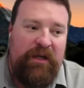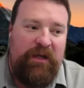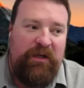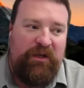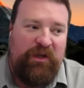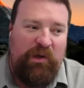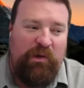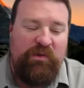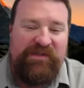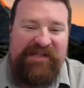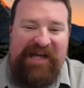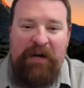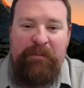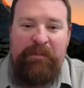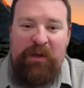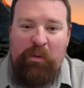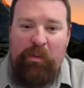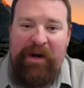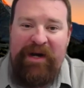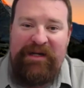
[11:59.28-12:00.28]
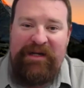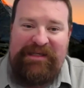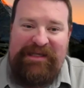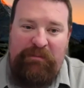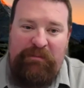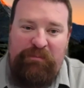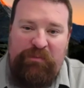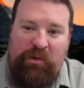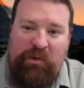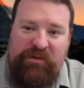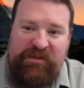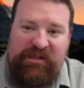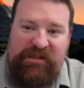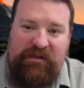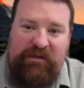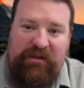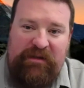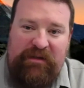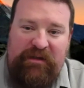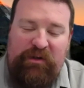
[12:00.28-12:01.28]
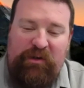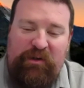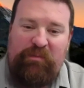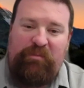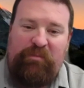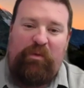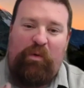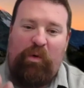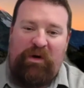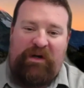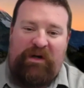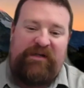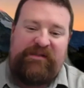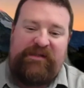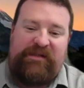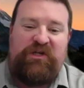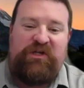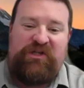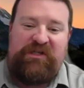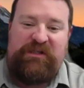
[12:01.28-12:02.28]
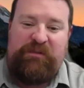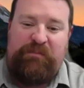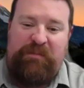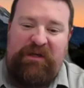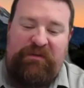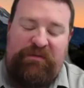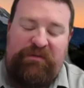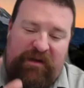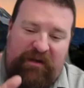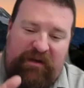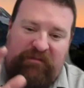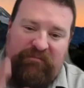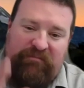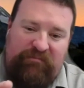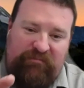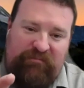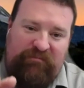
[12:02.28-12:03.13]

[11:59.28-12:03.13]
you know, there's got to be a way to keep those, you know, organization is a big thing.